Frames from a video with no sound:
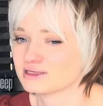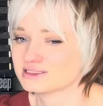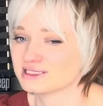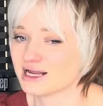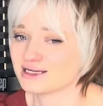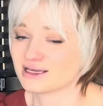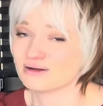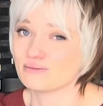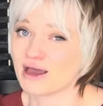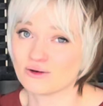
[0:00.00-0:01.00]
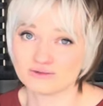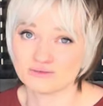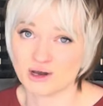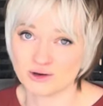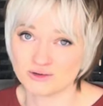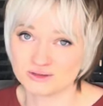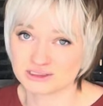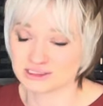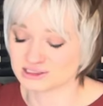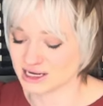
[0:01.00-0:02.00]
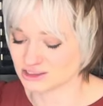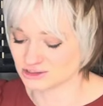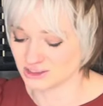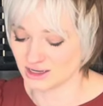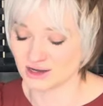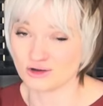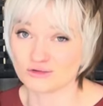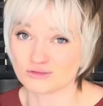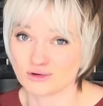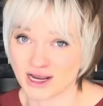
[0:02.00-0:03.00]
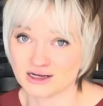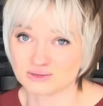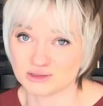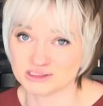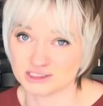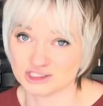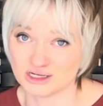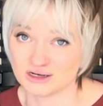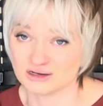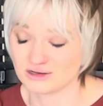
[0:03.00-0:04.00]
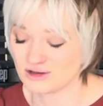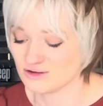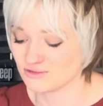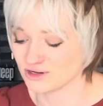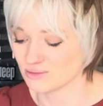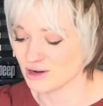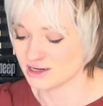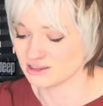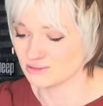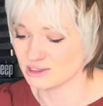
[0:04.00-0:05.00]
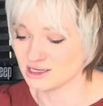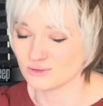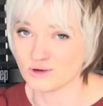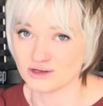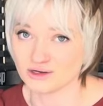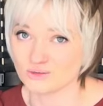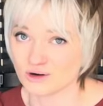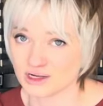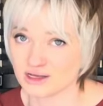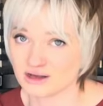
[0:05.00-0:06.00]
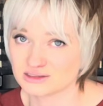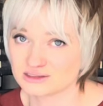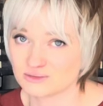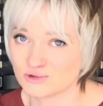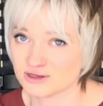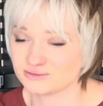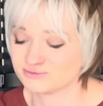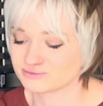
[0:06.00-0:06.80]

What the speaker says: Standing in mountain pose is actually a great position for your body to be in while you're working on someone.